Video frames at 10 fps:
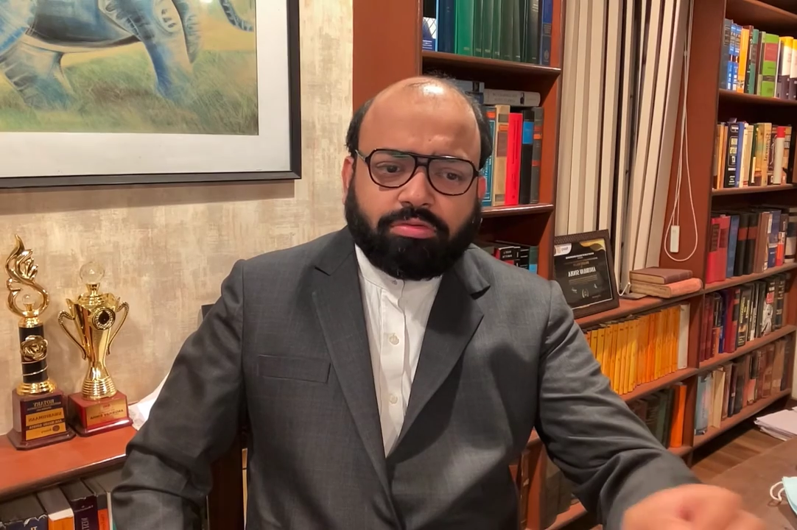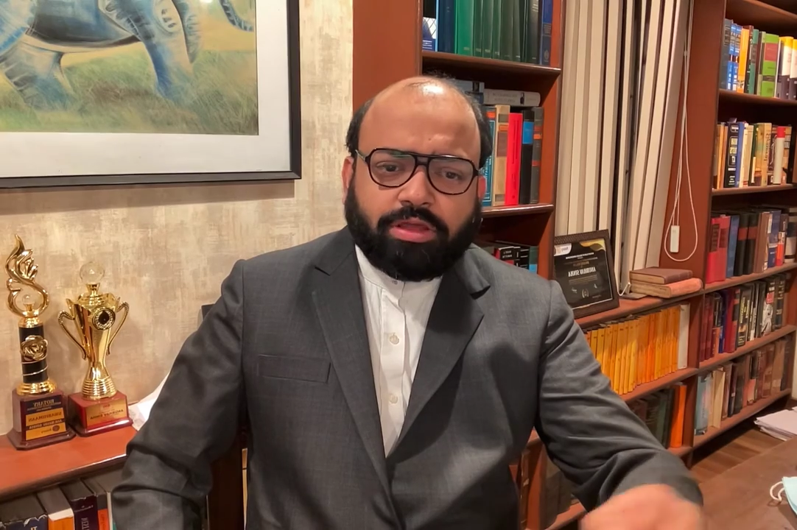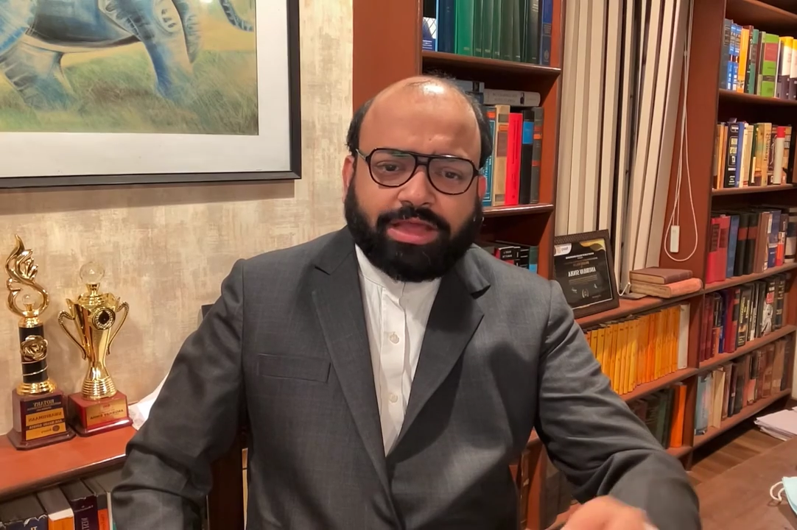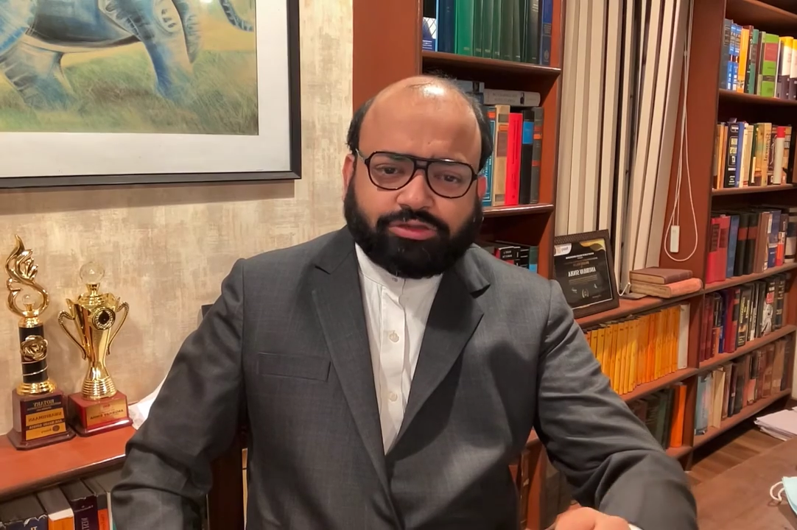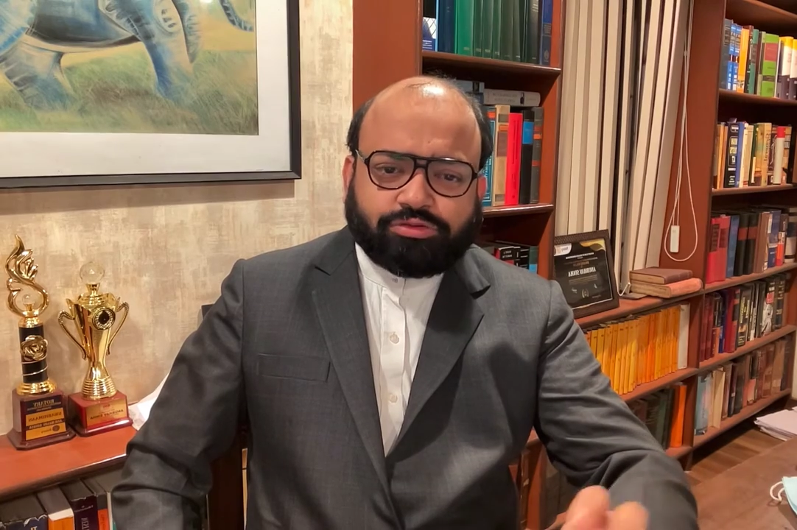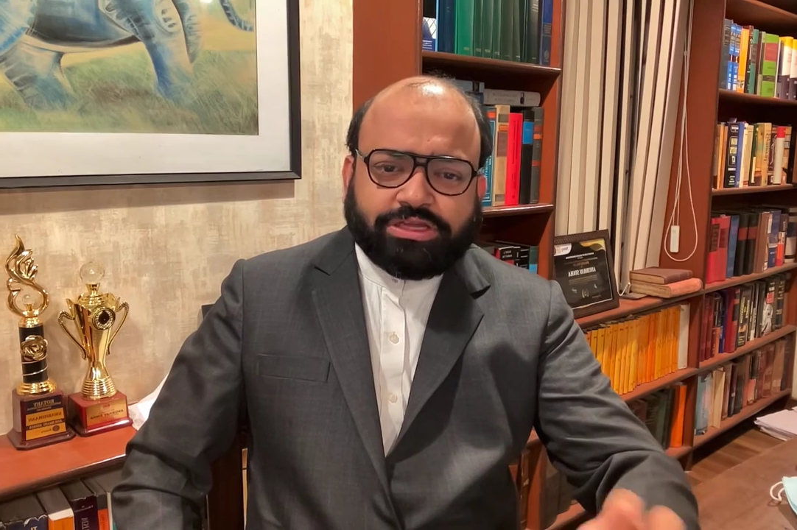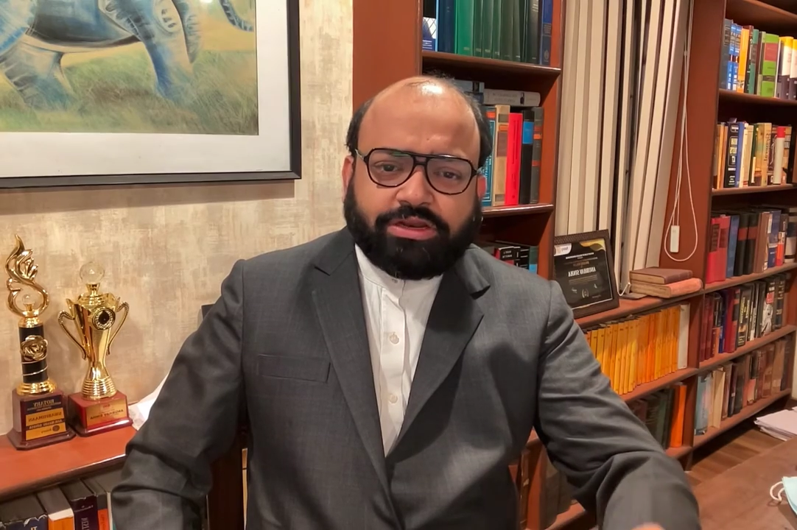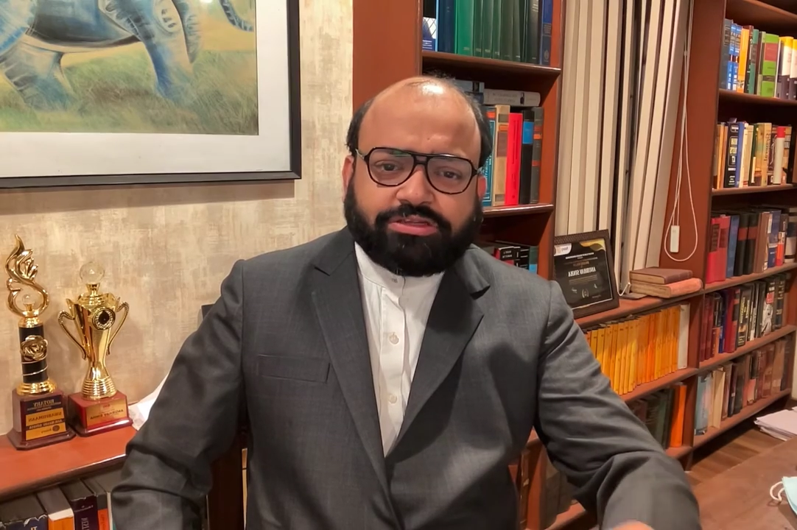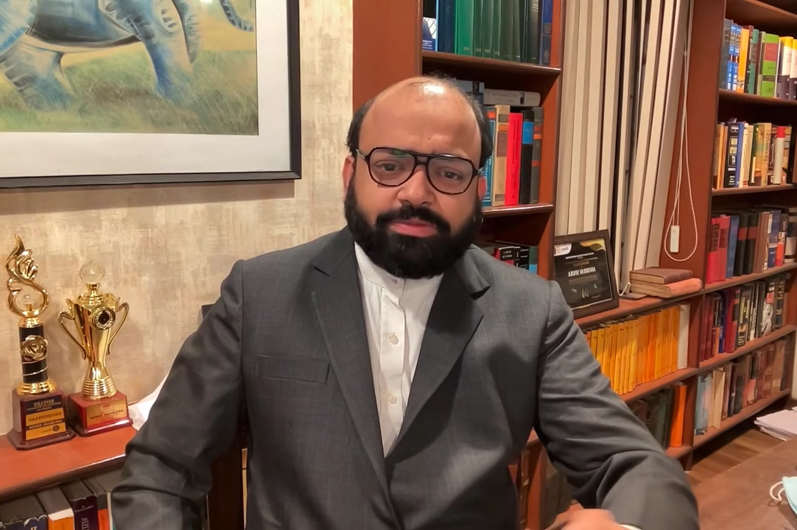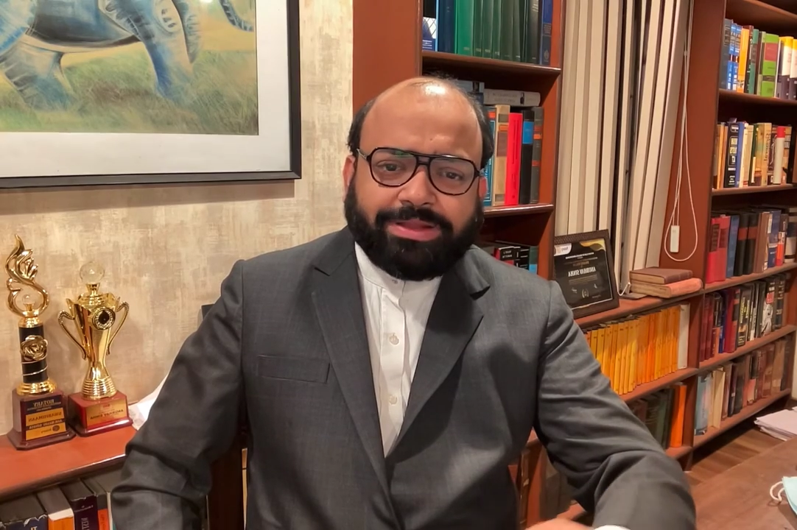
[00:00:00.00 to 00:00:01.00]

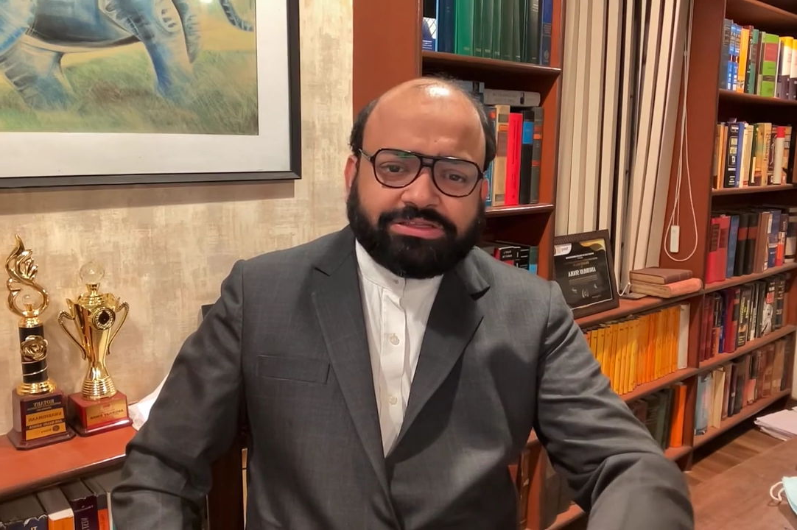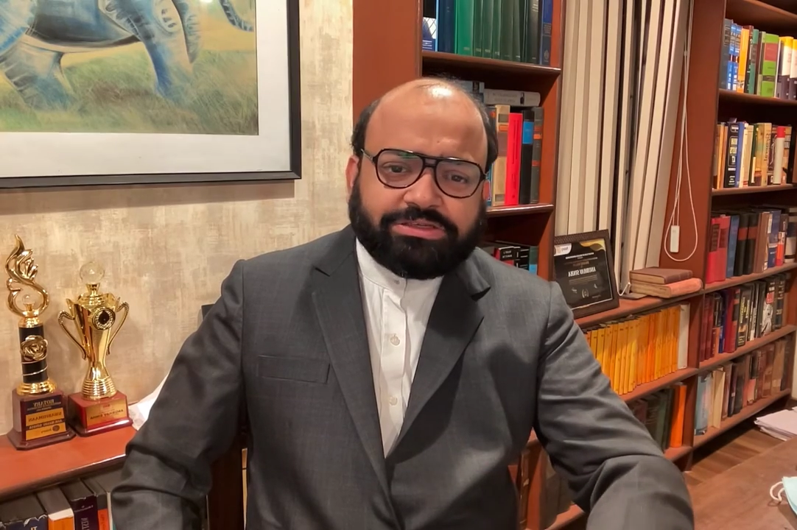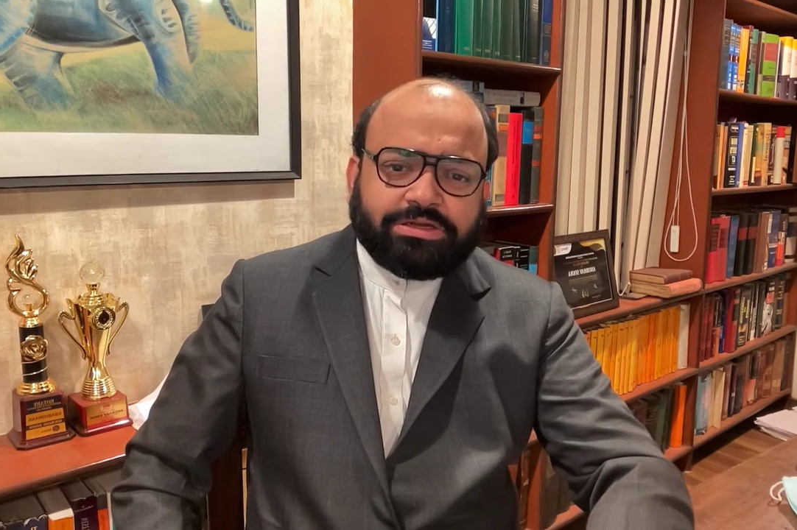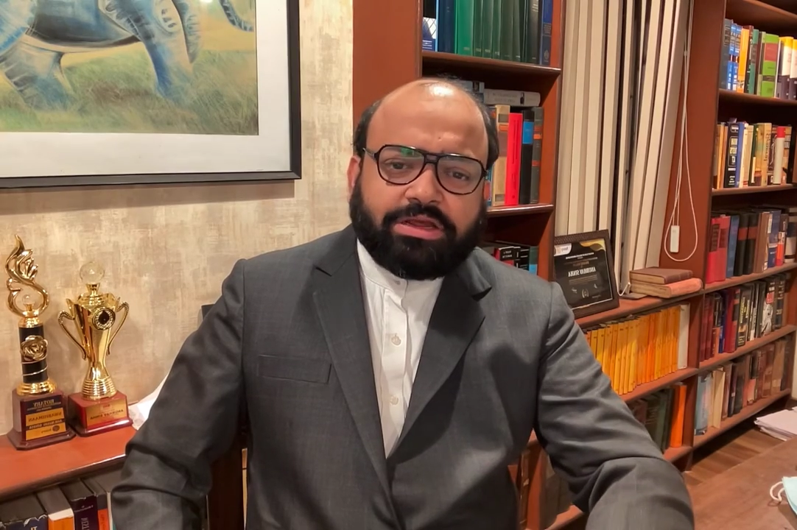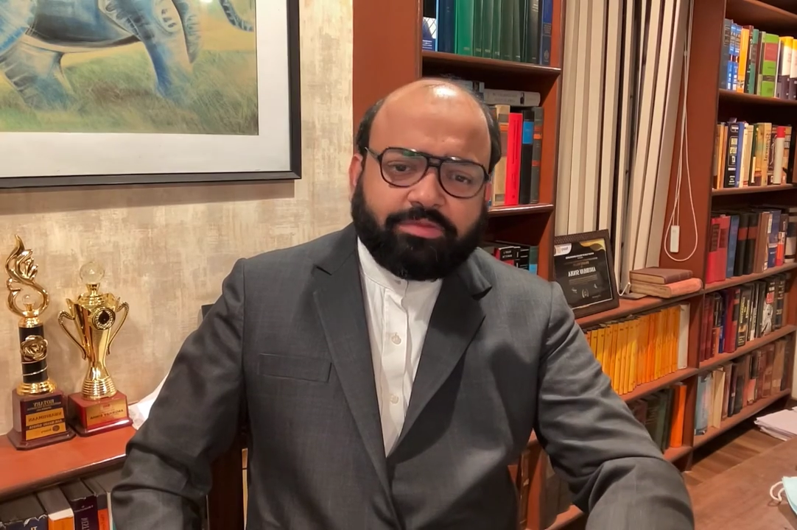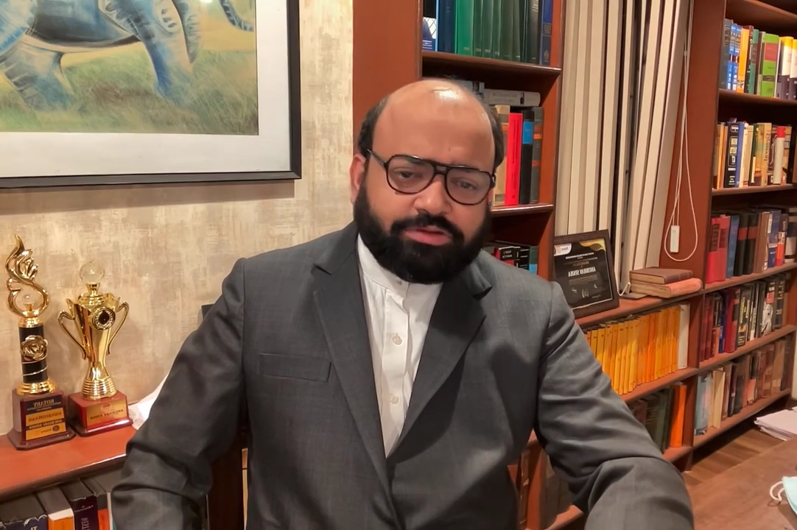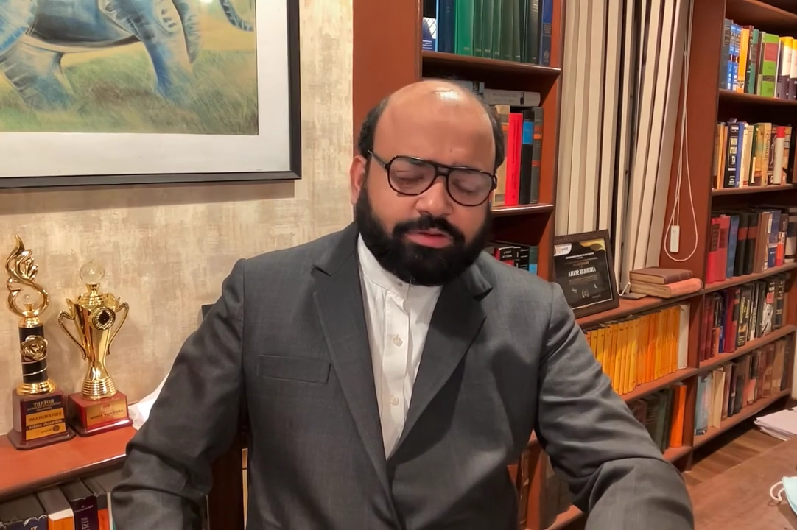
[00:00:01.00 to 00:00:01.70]
Associated Cements, which will